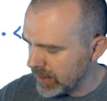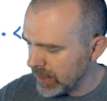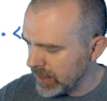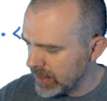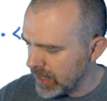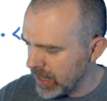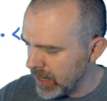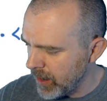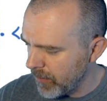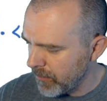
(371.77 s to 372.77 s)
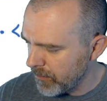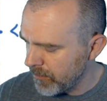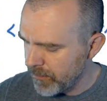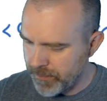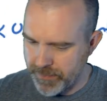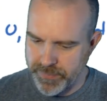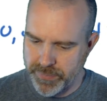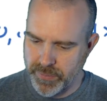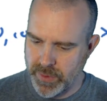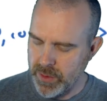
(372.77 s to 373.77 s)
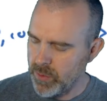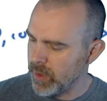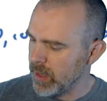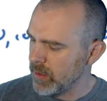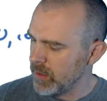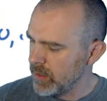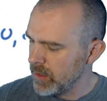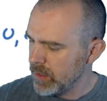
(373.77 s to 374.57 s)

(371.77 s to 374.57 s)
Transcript: dt. Well,